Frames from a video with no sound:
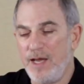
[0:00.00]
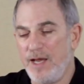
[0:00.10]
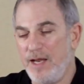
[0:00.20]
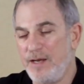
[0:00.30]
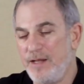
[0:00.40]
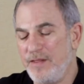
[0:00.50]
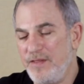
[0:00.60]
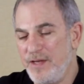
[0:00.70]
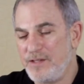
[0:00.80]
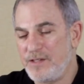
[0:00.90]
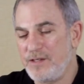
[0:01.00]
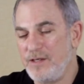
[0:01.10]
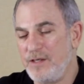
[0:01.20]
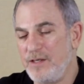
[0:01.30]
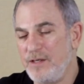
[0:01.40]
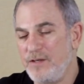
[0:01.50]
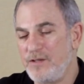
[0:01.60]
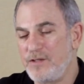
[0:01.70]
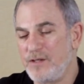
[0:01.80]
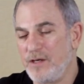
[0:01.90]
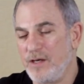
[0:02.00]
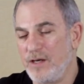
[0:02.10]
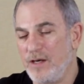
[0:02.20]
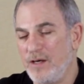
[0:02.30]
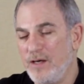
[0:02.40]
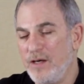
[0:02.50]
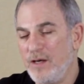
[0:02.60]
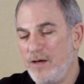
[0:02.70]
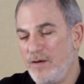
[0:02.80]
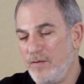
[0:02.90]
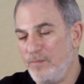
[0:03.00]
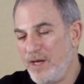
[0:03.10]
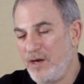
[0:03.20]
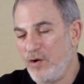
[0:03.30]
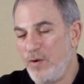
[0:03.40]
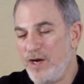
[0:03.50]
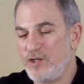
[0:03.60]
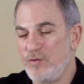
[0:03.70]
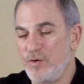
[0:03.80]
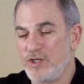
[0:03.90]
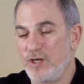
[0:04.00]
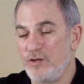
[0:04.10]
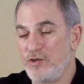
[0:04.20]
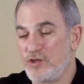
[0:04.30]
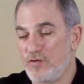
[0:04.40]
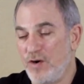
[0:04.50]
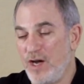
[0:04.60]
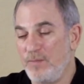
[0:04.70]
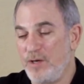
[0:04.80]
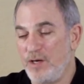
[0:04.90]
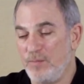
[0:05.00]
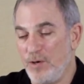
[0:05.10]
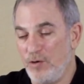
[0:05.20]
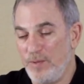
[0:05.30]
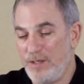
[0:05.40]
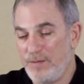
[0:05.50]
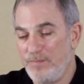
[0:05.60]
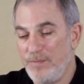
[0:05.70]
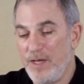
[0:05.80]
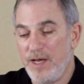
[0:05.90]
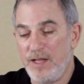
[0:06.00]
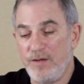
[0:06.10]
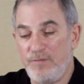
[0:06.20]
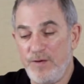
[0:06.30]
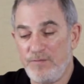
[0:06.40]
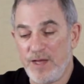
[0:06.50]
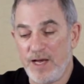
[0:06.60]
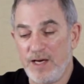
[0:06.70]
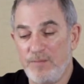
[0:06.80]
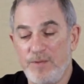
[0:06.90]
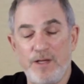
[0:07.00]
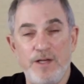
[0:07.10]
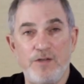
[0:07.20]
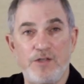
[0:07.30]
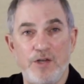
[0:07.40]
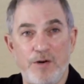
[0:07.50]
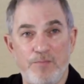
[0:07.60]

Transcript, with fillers: And this is uh, a big equation, which I'll describe in a moment. And the fifth item is the